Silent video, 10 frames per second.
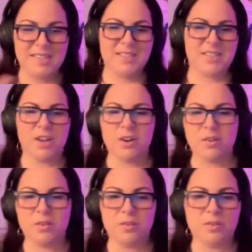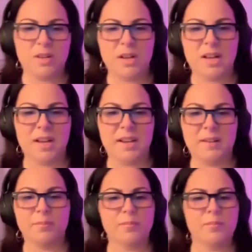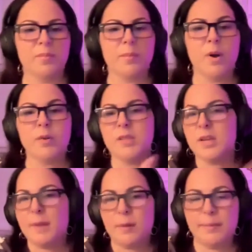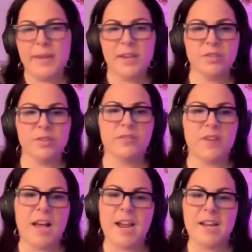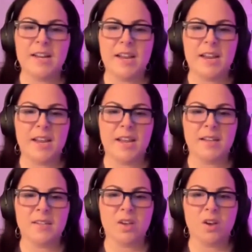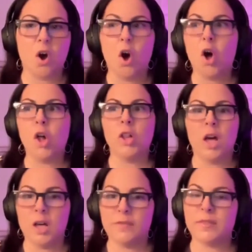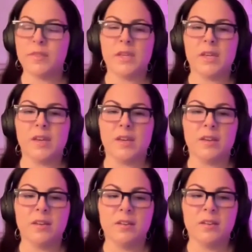So I posted about being certified, and all of the